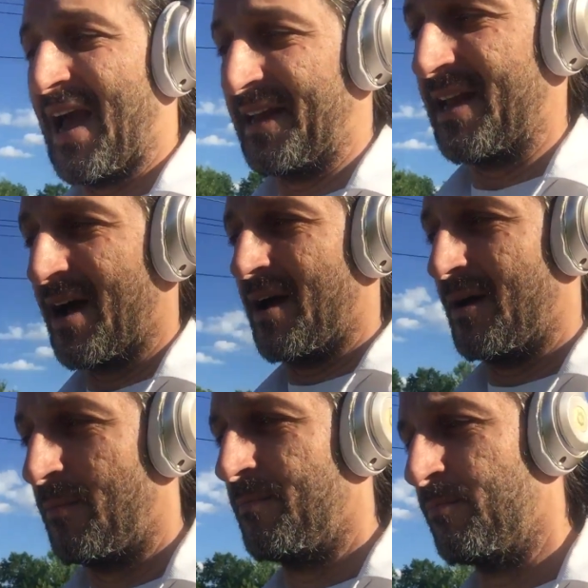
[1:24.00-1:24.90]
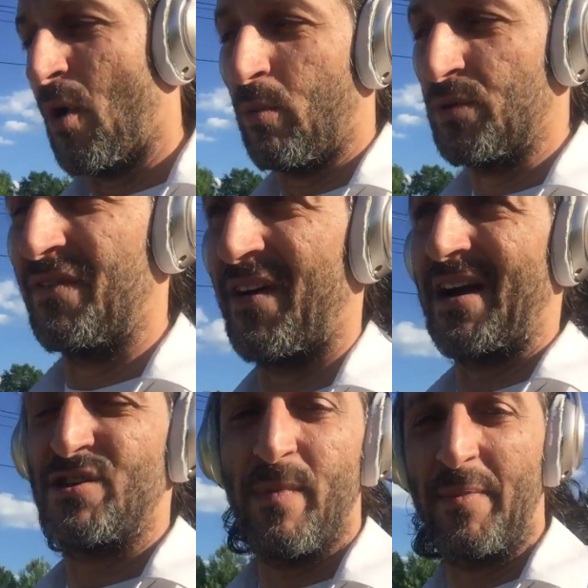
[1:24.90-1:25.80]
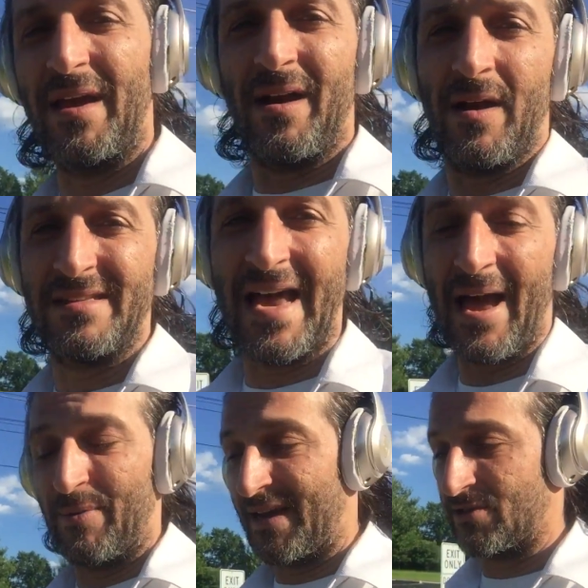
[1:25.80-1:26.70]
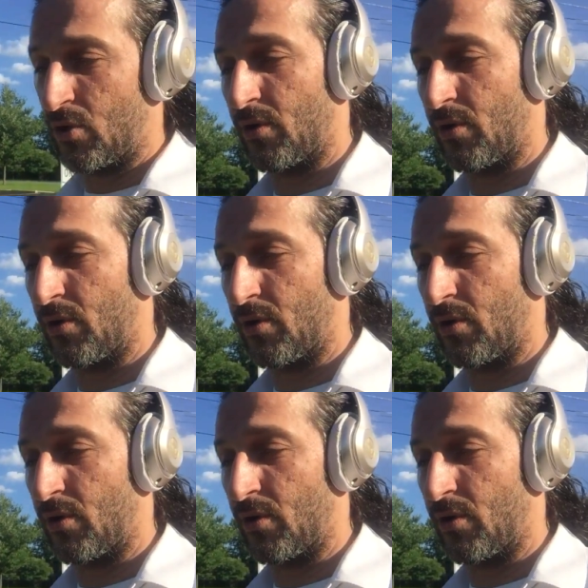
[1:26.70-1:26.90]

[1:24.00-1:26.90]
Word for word: any uh, mobile device, maybe a, a tablet,